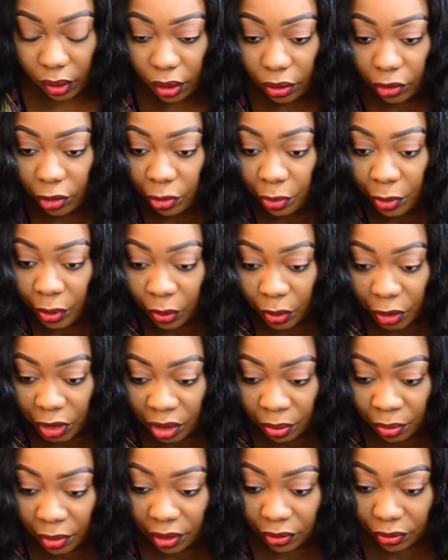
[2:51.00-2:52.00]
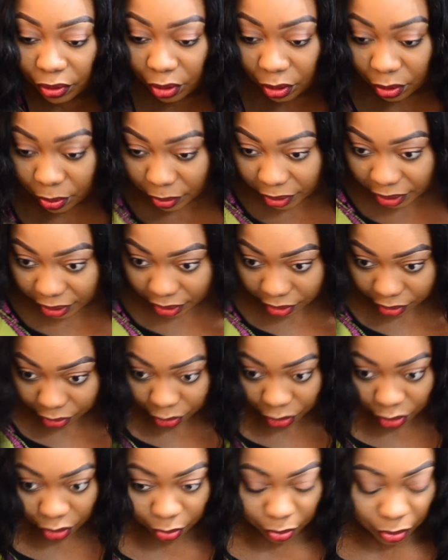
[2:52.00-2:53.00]
if you've been watching my video by now it
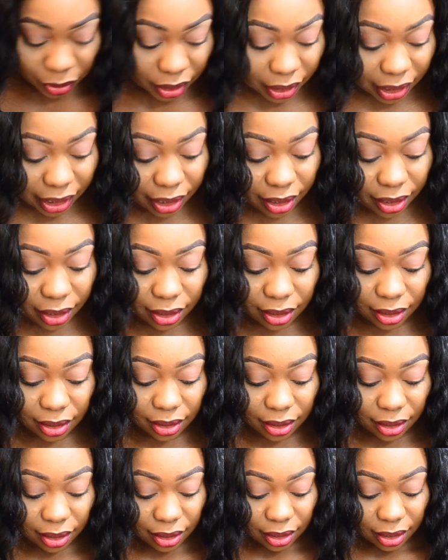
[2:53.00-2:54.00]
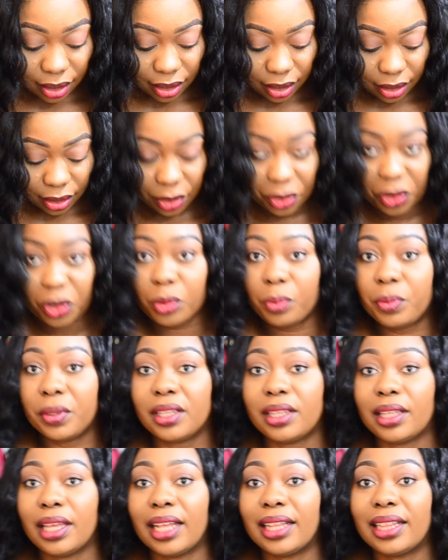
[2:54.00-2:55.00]
should be it ah, should
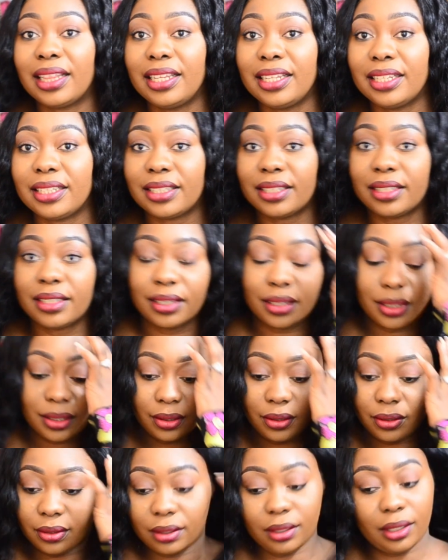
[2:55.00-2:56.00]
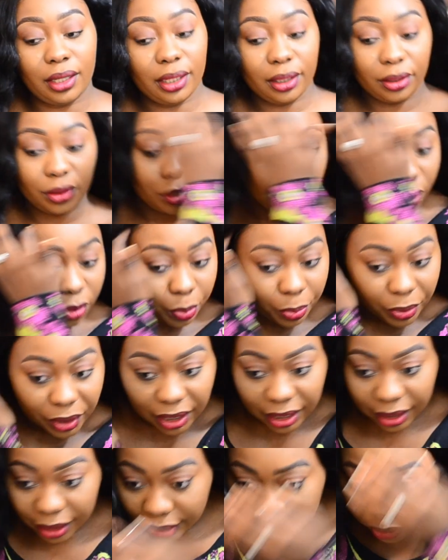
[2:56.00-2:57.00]
be at least good
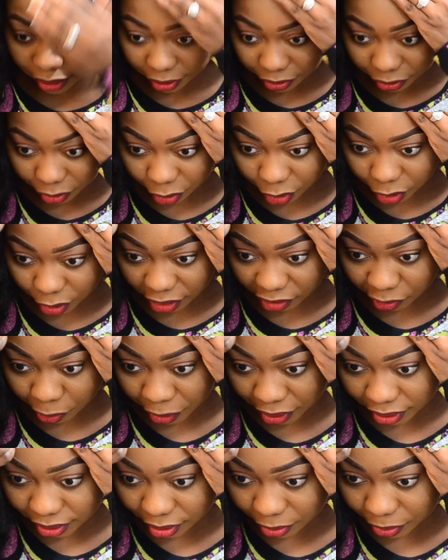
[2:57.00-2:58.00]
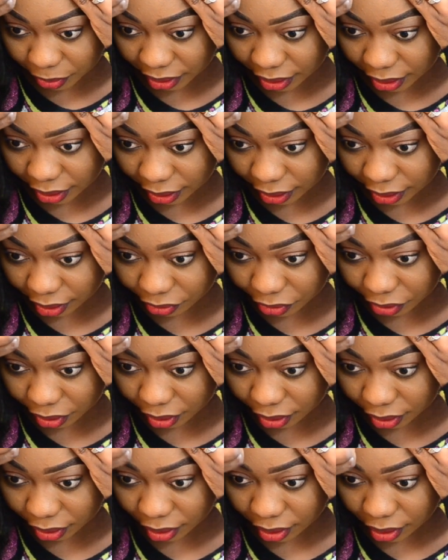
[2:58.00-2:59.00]
beginner level you should have passed the beginner level
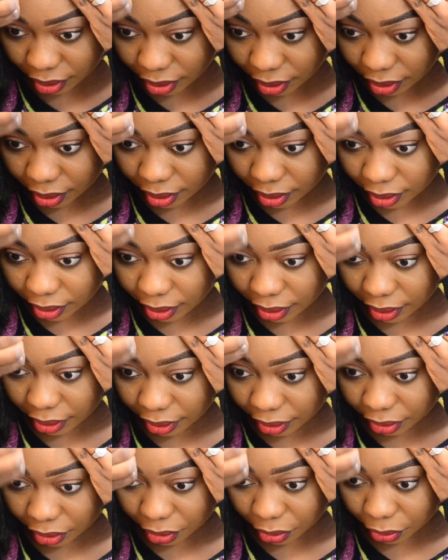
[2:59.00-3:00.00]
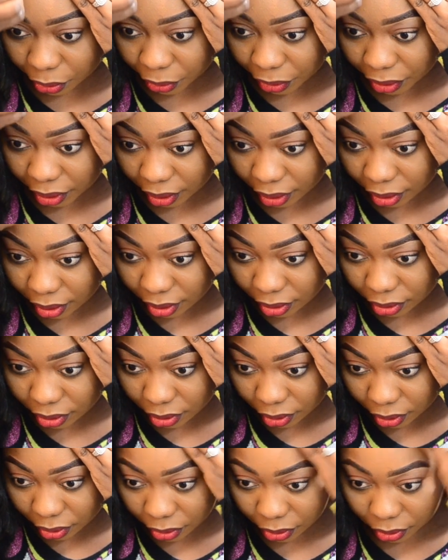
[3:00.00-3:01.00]
in laying your wig
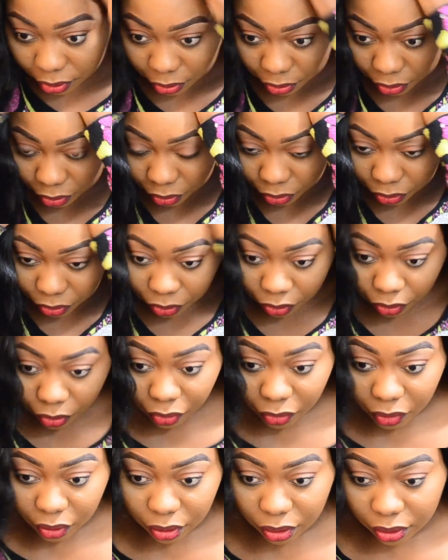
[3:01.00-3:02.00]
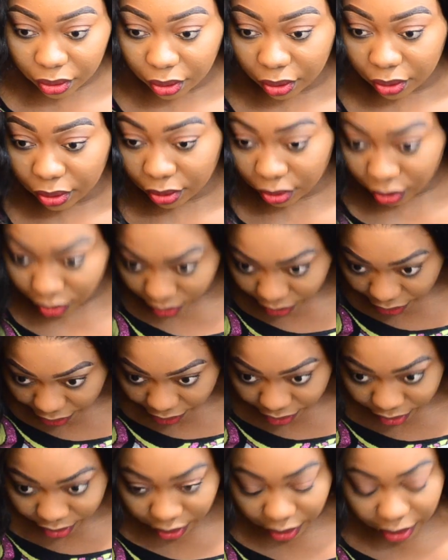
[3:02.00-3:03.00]
so I'm just going to you
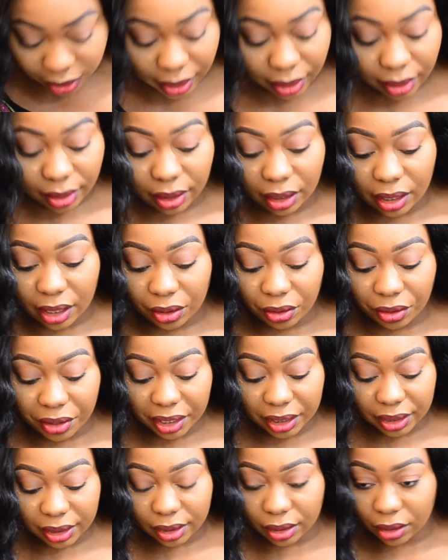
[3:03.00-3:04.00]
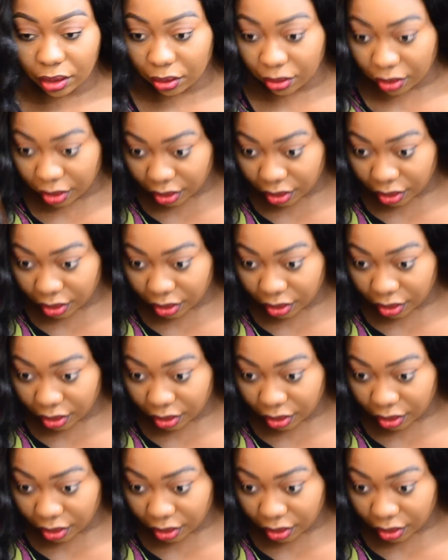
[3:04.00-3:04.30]
guys I think you can already see all